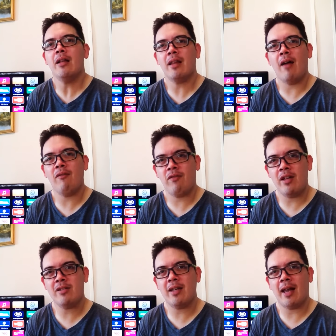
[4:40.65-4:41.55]
that
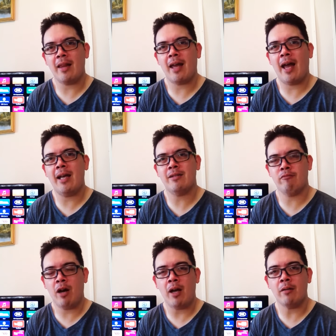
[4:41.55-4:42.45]
fit together as
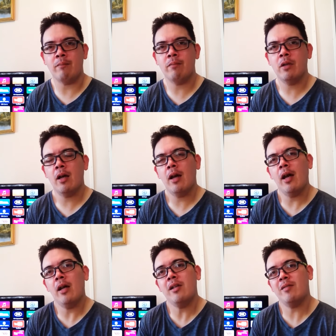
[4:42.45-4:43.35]
one.
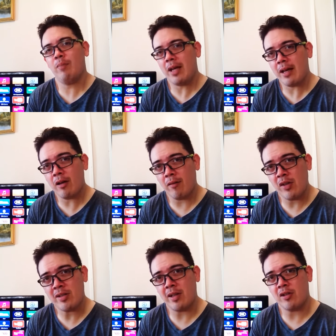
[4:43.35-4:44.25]
Speaking of
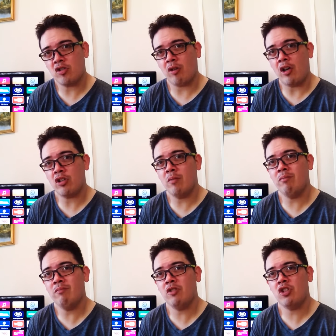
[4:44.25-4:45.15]
this illustration,
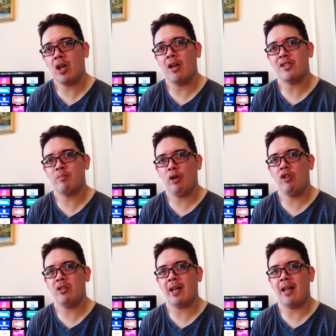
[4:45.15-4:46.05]
Charles
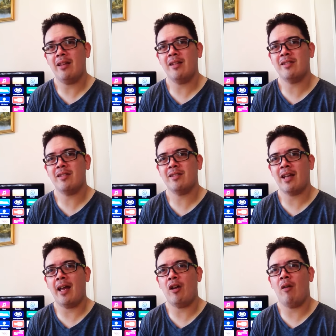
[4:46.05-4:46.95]
Spurgeon had this to
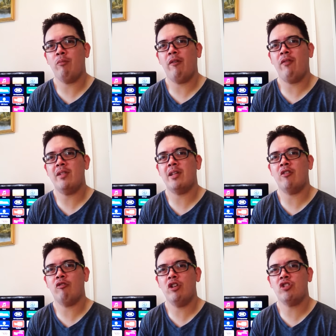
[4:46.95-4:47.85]
say of professing
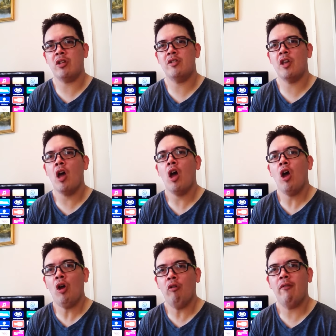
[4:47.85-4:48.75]
Christians
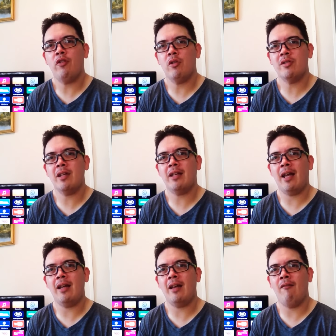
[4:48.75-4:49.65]
who refuse to
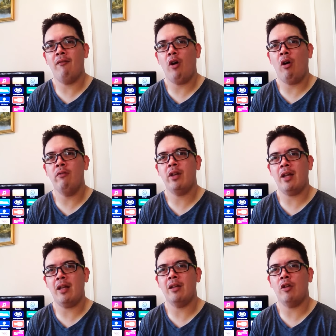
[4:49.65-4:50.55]
get involved
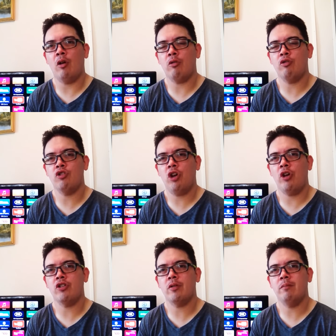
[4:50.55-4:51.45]
in the local
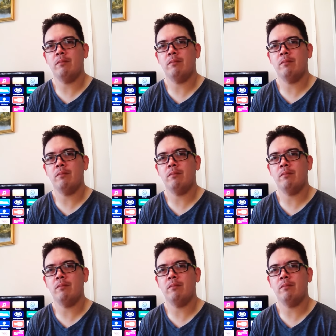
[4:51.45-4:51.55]
church.